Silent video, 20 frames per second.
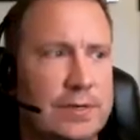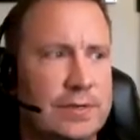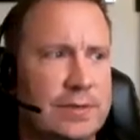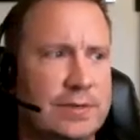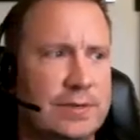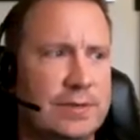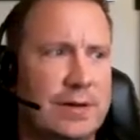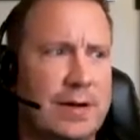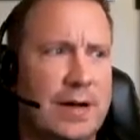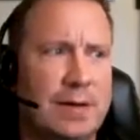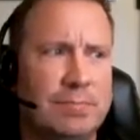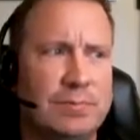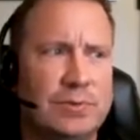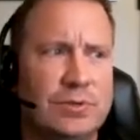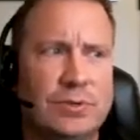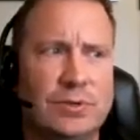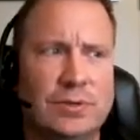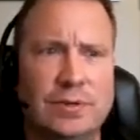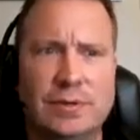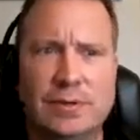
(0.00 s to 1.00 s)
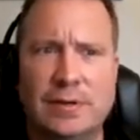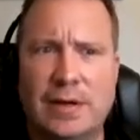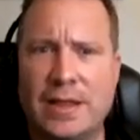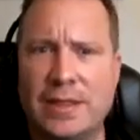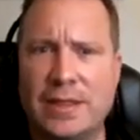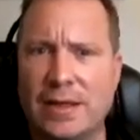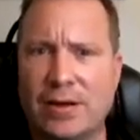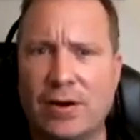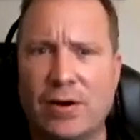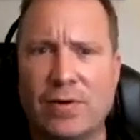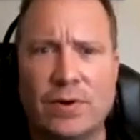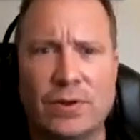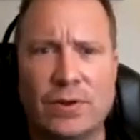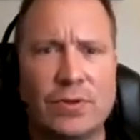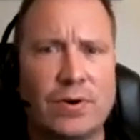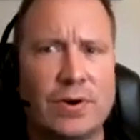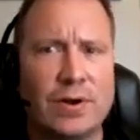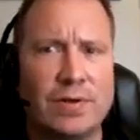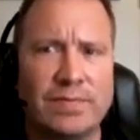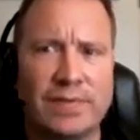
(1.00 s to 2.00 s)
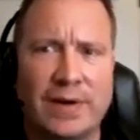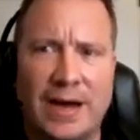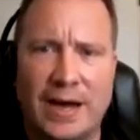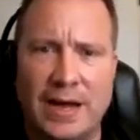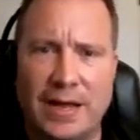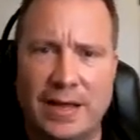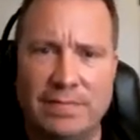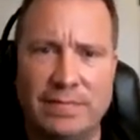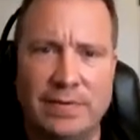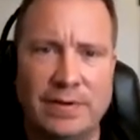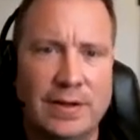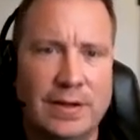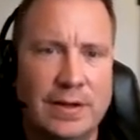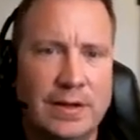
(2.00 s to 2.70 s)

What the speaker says: is up to, I think, over 35